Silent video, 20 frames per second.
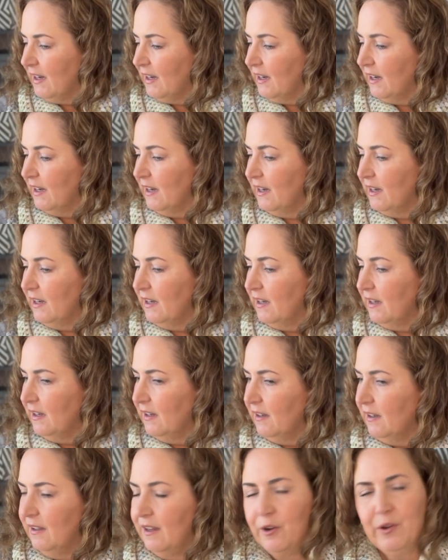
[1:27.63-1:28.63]

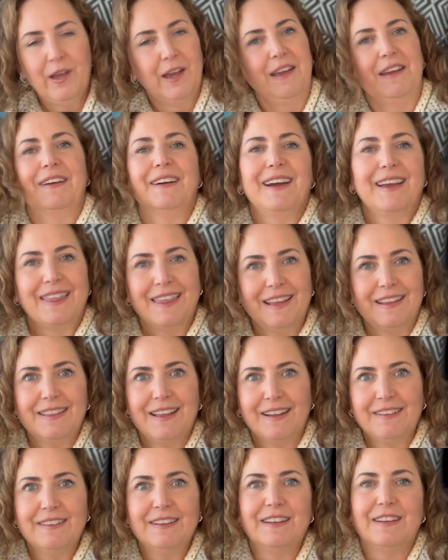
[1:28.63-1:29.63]
Okay, I think
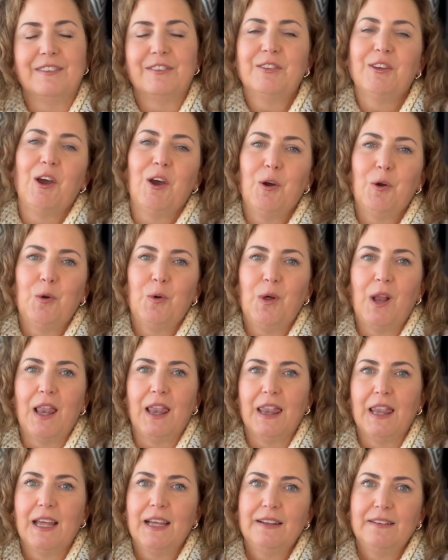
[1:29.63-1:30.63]
that's it. So
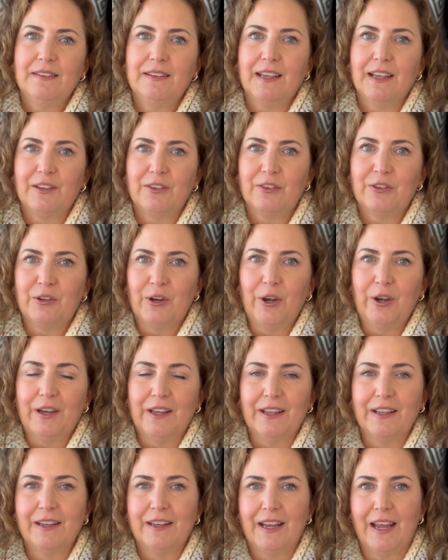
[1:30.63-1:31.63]
let's get
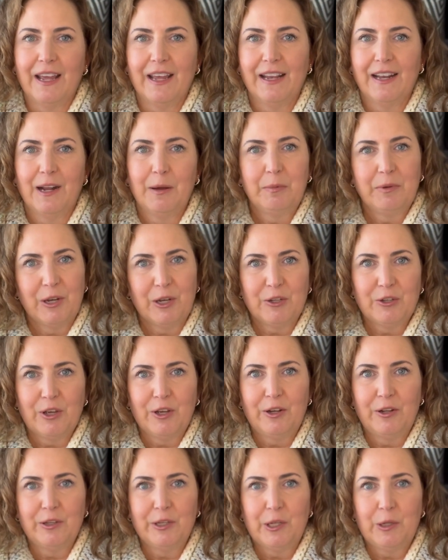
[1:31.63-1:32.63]
started, and I'm going to
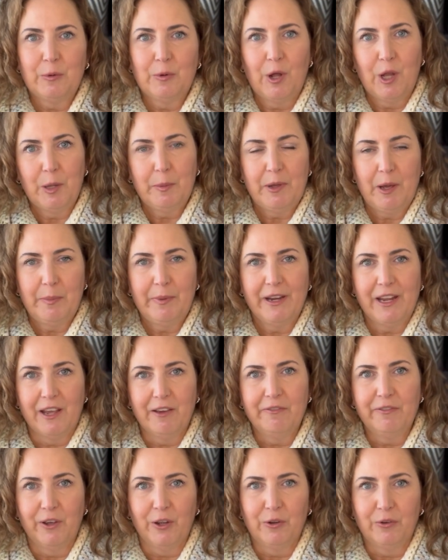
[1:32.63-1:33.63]
tell you all about my
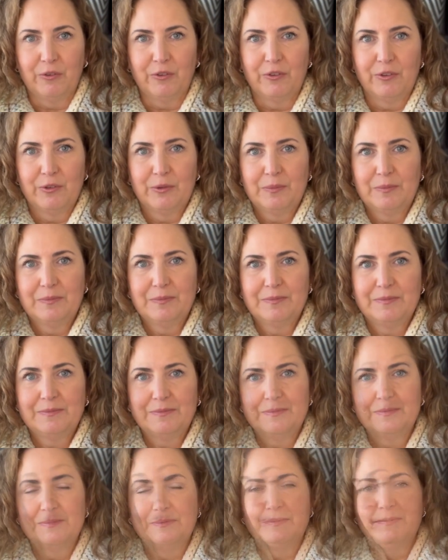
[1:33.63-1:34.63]
FOs.
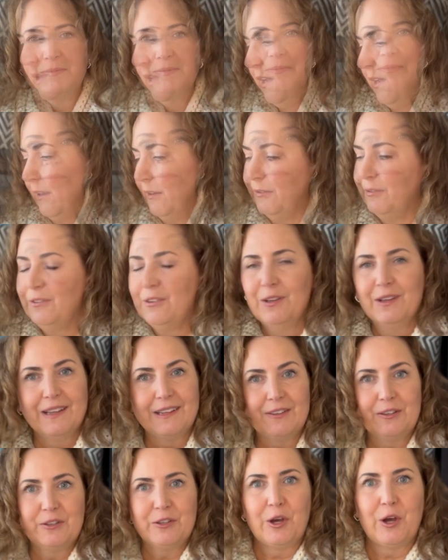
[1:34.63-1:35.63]
Okay, so
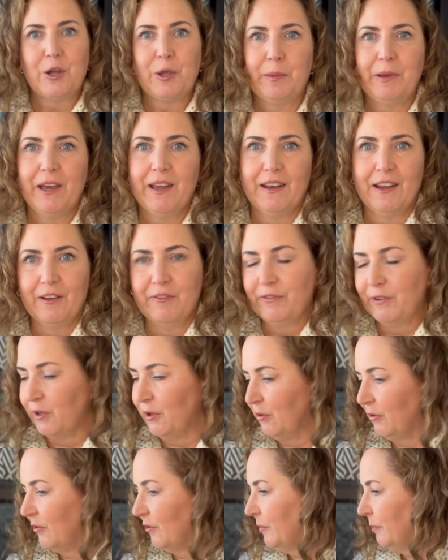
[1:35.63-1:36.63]
let's talk about
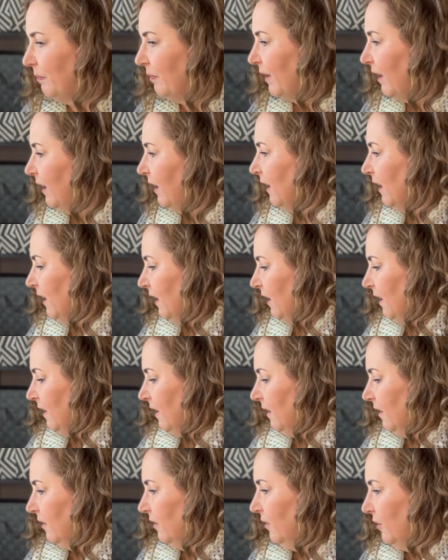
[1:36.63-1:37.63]
FOs.
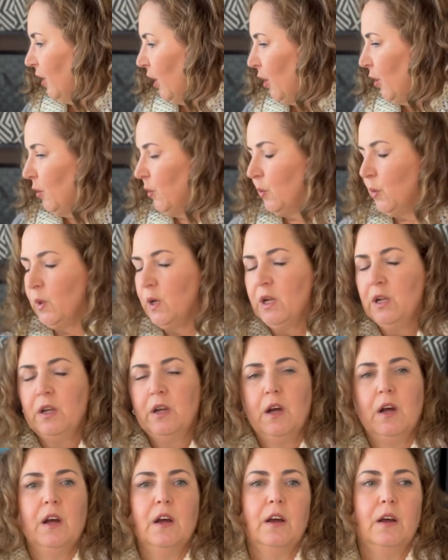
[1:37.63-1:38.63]
So
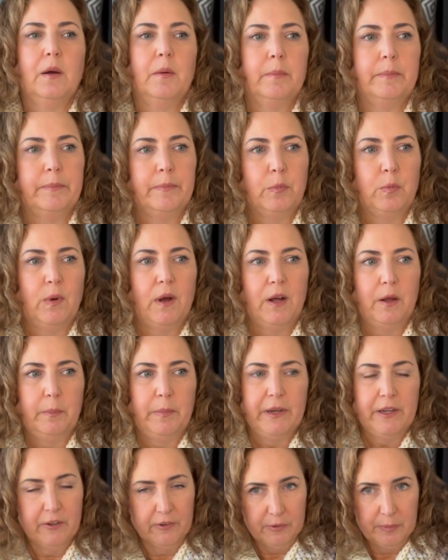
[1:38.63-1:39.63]
while
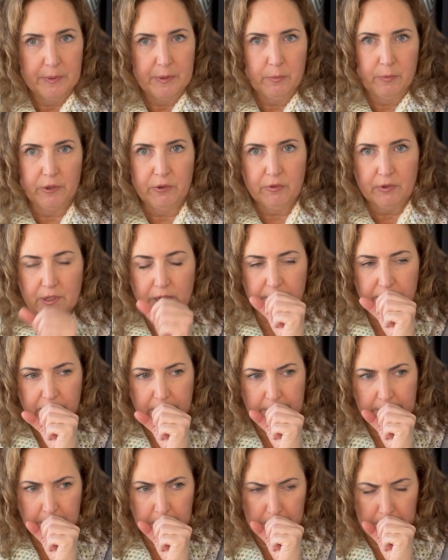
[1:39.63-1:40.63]
my husband was recovering